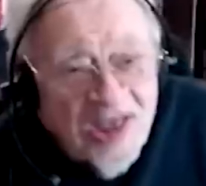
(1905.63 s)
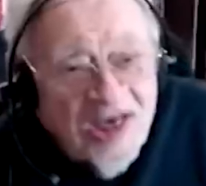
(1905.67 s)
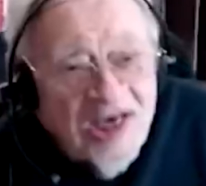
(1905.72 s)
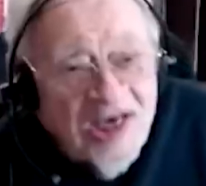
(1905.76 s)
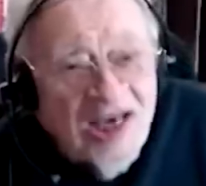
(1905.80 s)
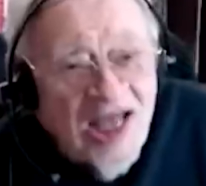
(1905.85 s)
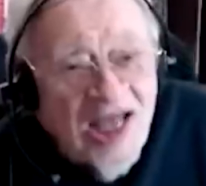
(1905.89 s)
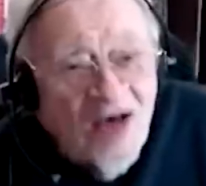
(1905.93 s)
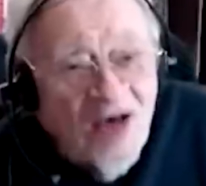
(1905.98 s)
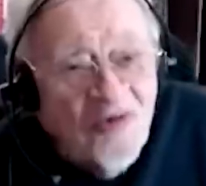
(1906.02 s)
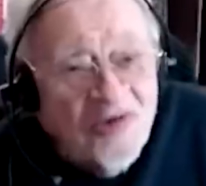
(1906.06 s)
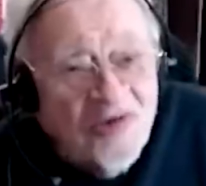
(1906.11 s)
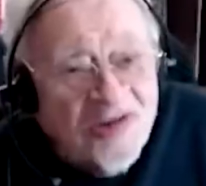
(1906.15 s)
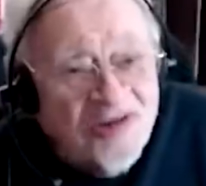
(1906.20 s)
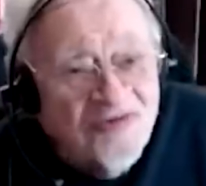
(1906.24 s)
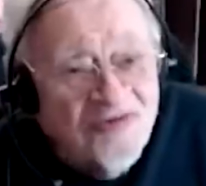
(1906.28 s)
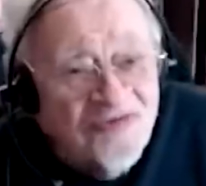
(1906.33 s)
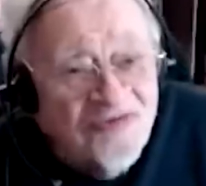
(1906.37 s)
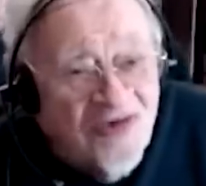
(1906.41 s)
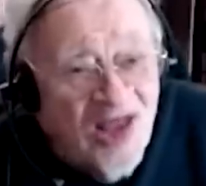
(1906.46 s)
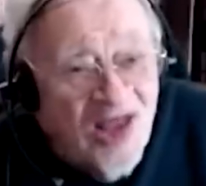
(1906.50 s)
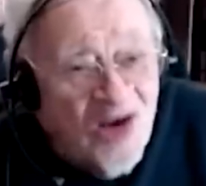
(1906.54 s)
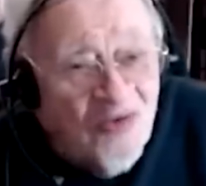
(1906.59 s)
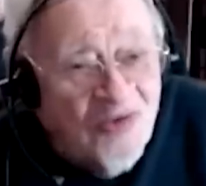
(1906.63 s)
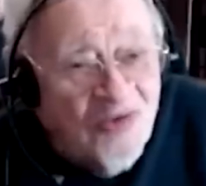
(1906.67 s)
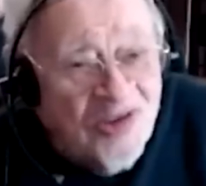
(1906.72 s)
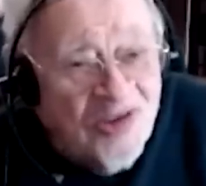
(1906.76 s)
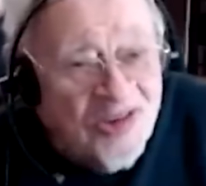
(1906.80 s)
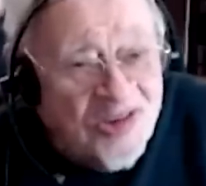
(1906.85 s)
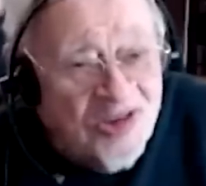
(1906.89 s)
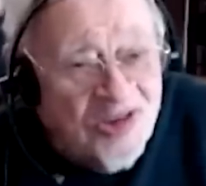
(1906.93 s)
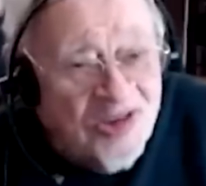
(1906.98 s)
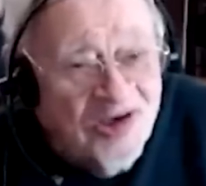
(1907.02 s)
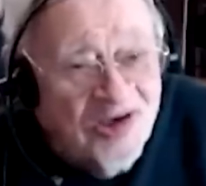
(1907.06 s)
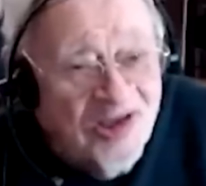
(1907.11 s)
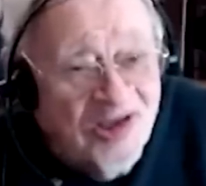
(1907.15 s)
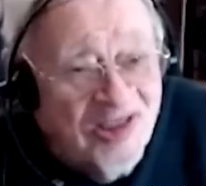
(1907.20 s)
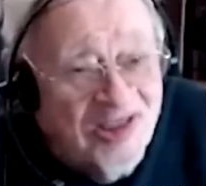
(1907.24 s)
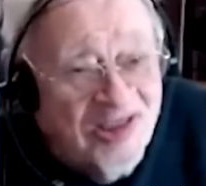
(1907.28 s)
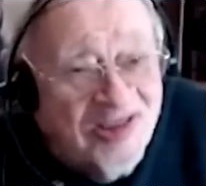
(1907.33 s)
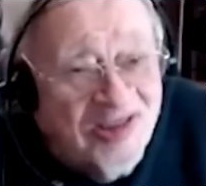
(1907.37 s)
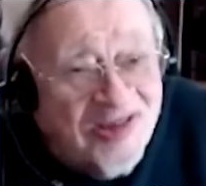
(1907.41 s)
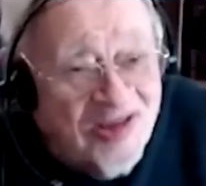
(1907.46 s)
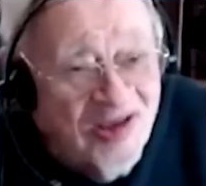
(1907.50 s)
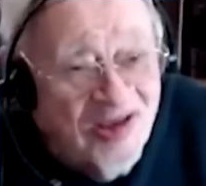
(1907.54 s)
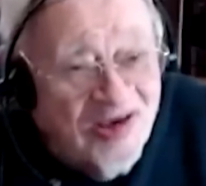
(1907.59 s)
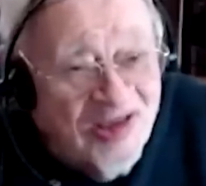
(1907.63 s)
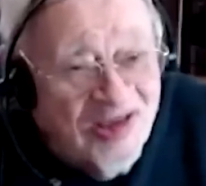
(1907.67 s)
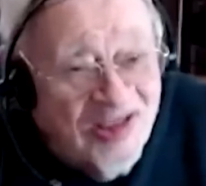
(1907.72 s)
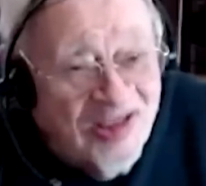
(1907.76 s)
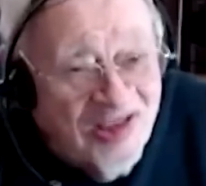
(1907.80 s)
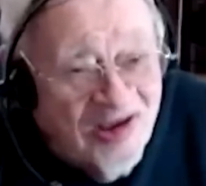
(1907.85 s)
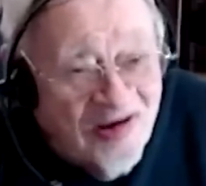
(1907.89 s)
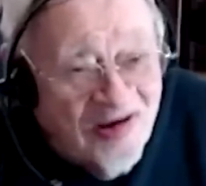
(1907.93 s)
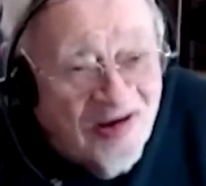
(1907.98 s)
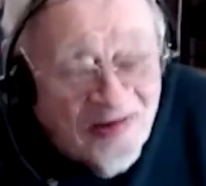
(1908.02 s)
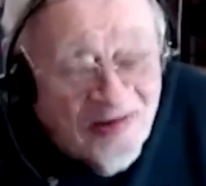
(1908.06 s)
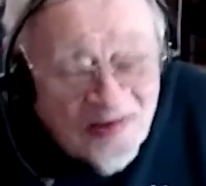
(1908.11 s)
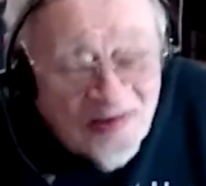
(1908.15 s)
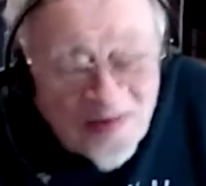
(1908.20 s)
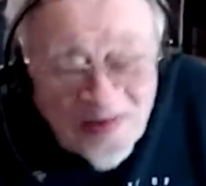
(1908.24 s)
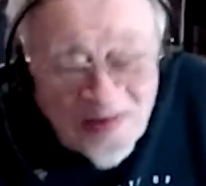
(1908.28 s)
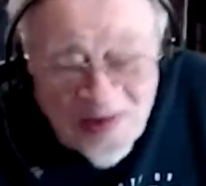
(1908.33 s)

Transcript: Now it's the following Sunday, he's on the air.